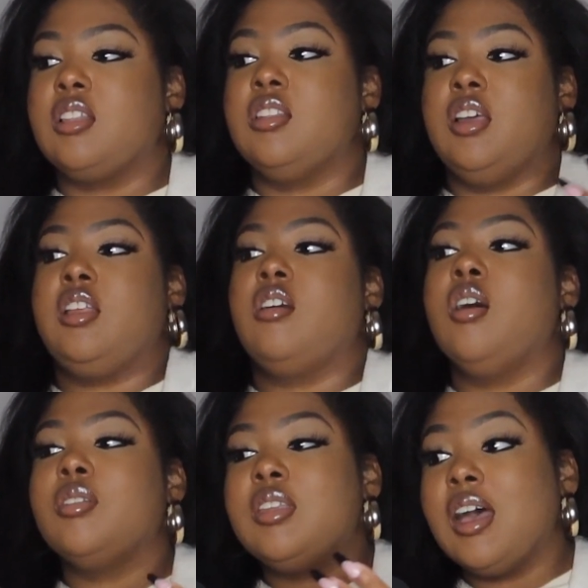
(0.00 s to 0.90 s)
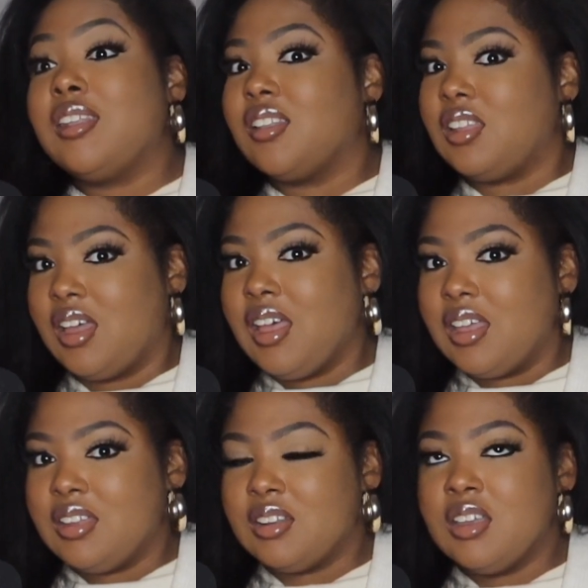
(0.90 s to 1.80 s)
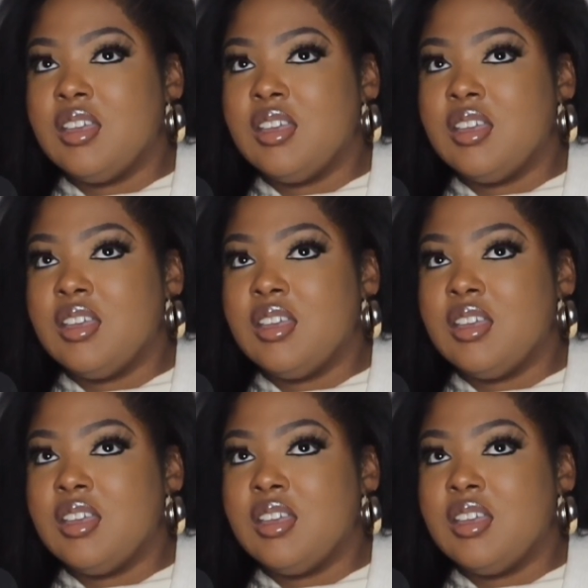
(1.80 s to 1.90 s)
later on down the line.